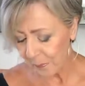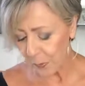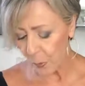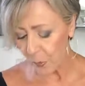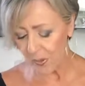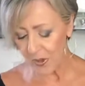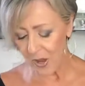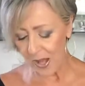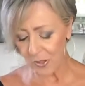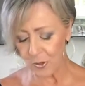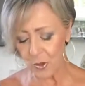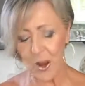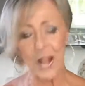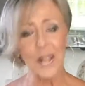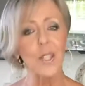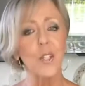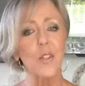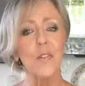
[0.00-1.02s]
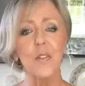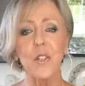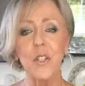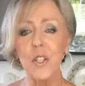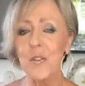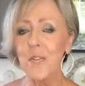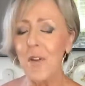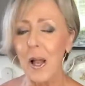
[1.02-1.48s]
We're not trying to
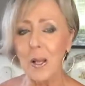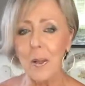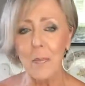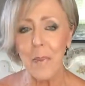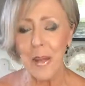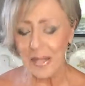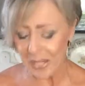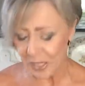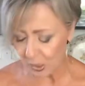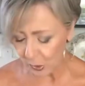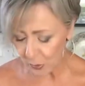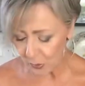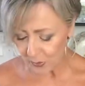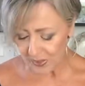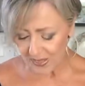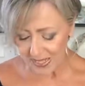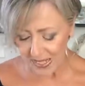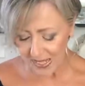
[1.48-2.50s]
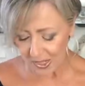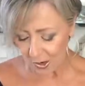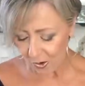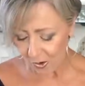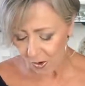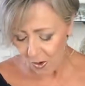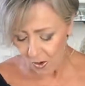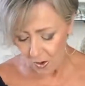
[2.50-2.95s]
develop any gluten here
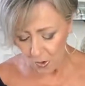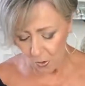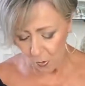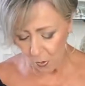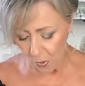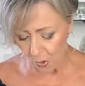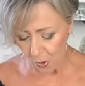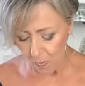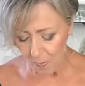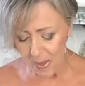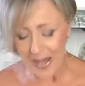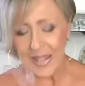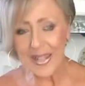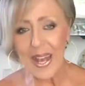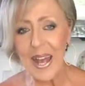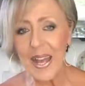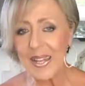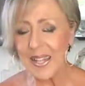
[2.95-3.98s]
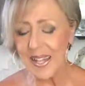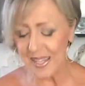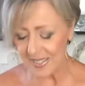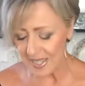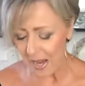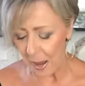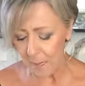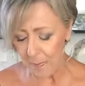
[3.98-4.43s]
or make any
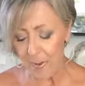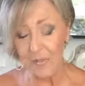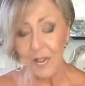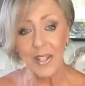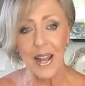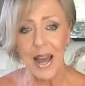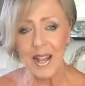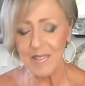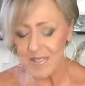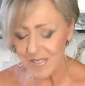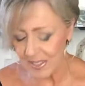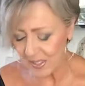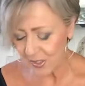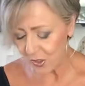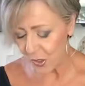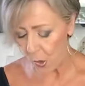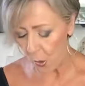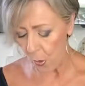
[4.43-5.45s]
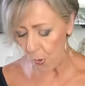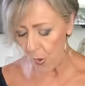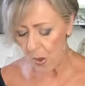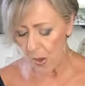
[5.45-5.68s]
type of elastic dough.